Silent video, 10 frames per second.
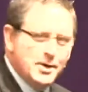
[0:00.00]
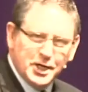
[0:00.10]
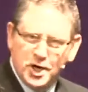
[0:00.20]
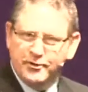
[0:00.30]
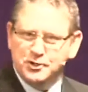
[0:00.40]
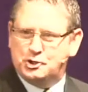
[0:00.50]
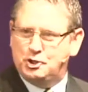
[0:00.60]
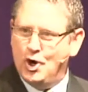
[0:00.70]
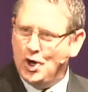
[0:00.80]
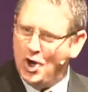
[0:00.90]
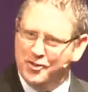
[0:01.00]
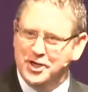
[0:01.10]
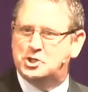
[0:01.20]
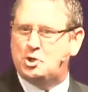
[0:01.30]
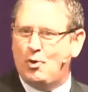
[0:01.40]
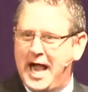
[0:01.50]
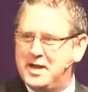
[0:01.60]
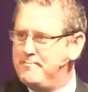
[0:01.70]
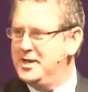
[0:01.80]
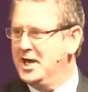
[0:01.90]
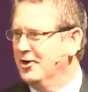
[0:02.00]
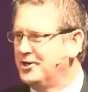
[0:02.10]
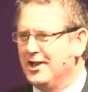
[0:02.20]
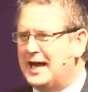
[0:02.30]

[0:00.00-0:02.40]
I'm going to go to the store on the treadmill.